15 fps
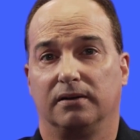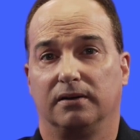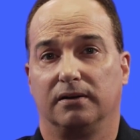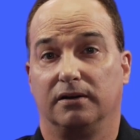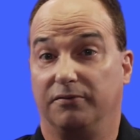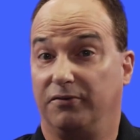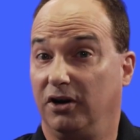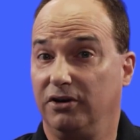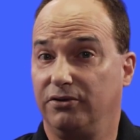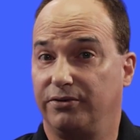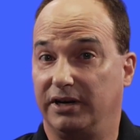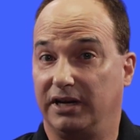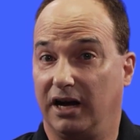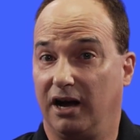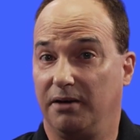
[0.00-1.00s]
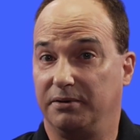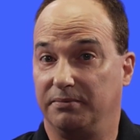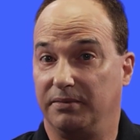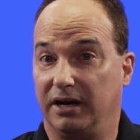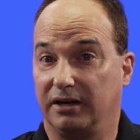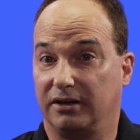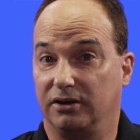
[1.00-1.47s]
The voluntary carbon
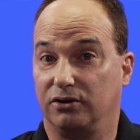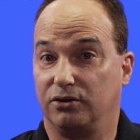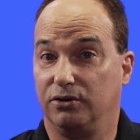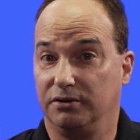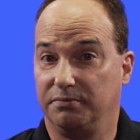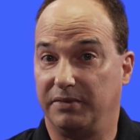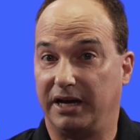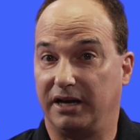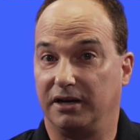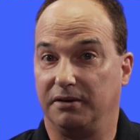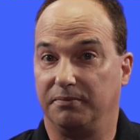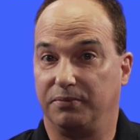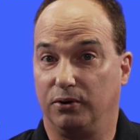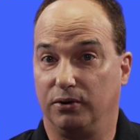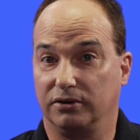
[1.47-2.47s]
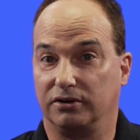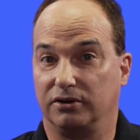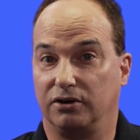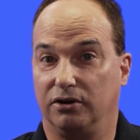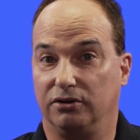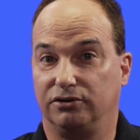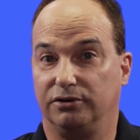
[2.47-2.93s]
market could make an important
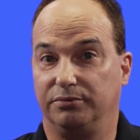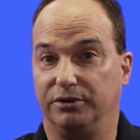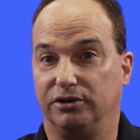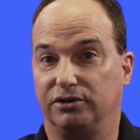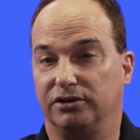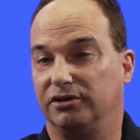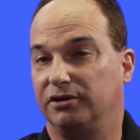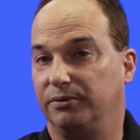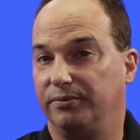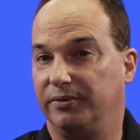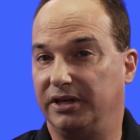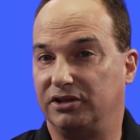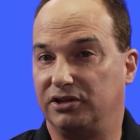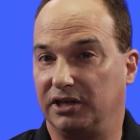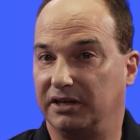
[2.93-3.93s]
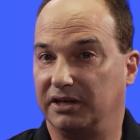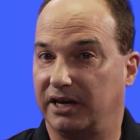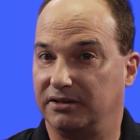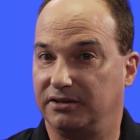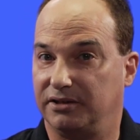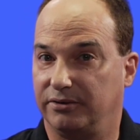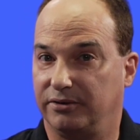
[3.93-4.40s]
contribution to reaching net
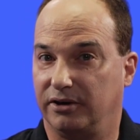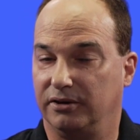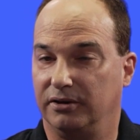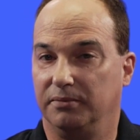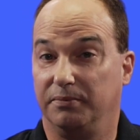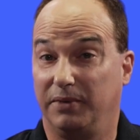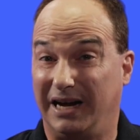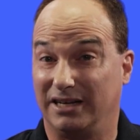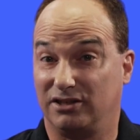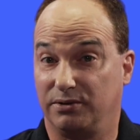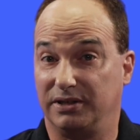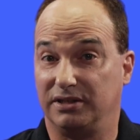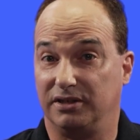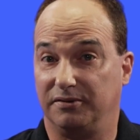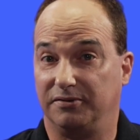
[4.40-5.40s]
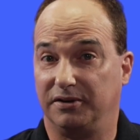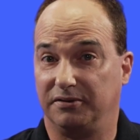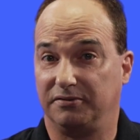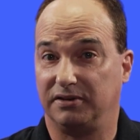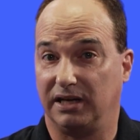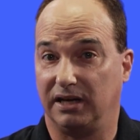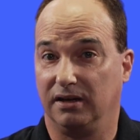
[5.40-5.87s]
zero by
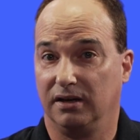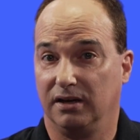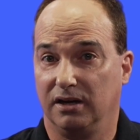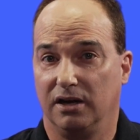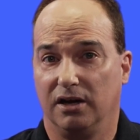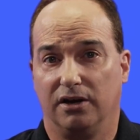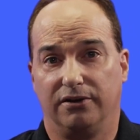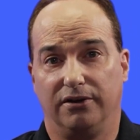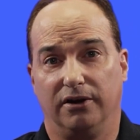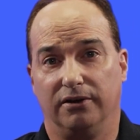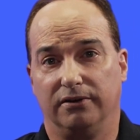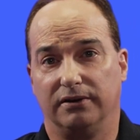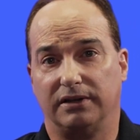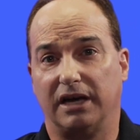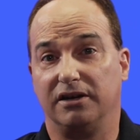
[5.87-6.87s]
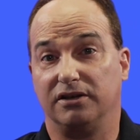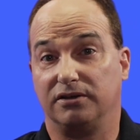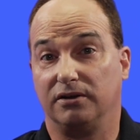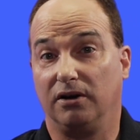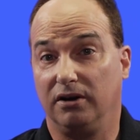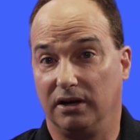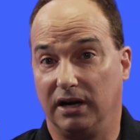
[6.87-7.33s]
2050, though that is
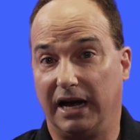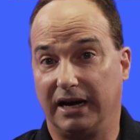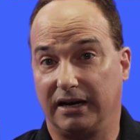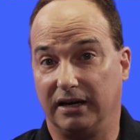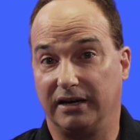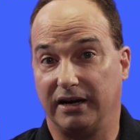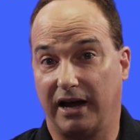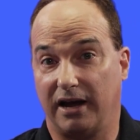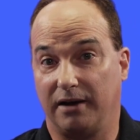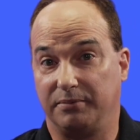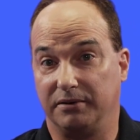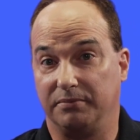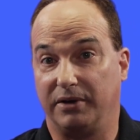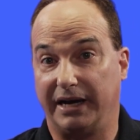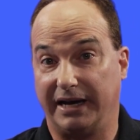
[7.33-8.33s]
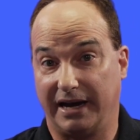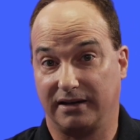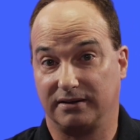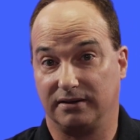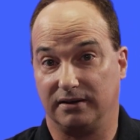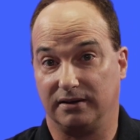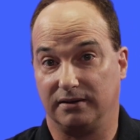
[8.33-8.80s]
not likely to happen by
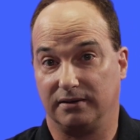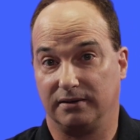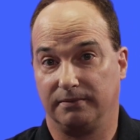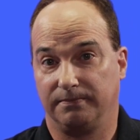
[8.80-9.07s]
accident.